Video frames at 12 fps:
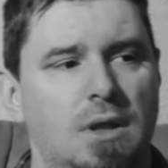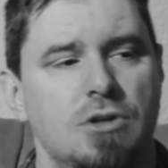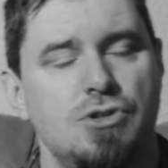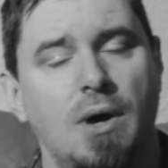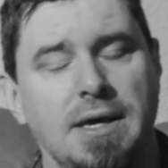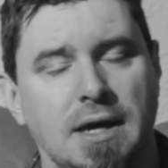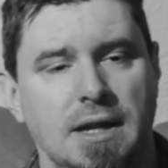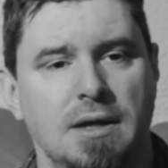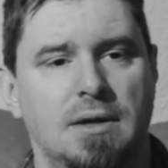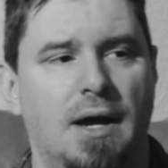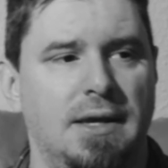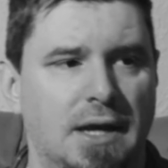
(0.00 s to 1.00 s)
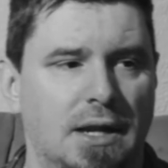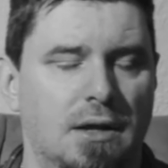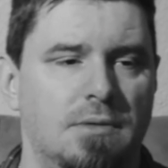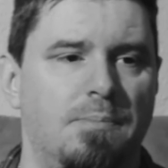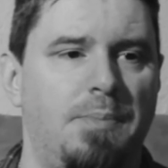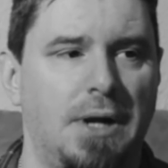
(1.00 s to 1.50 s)
So I get it.
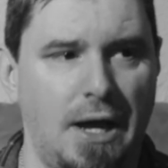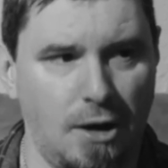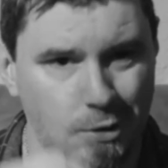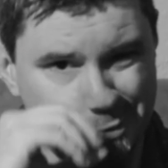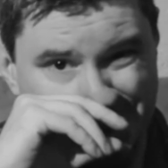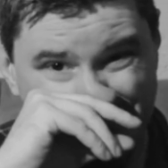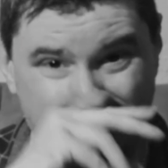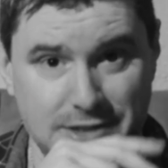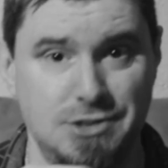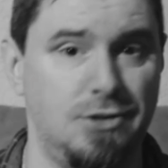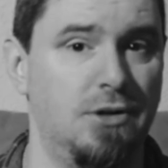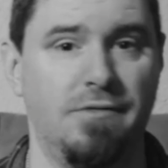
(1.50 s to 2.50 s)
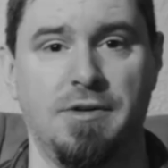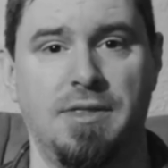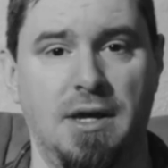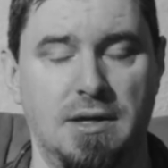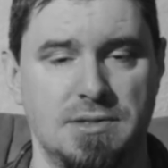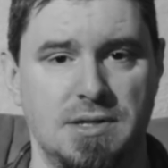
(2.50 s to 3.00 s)
But I also think it's two different
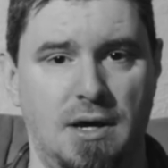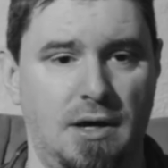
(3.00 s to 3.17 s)
things.